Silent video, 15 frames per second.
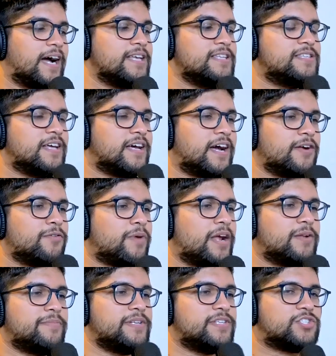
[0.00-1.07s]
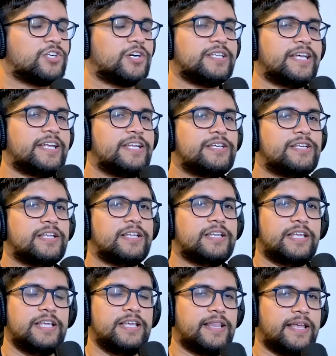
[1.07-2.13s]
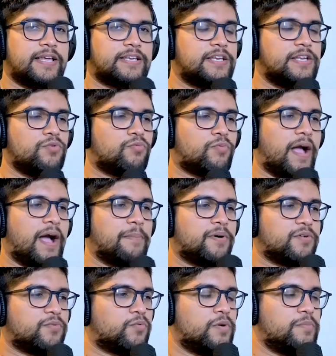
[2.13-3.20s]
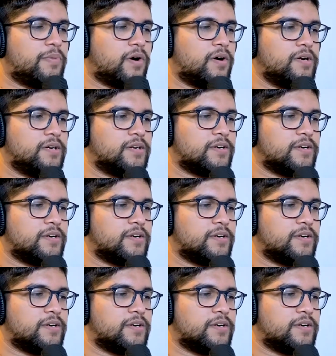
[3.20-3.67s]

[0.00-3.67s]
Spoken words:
I randomly saw that he like did he rap on one part?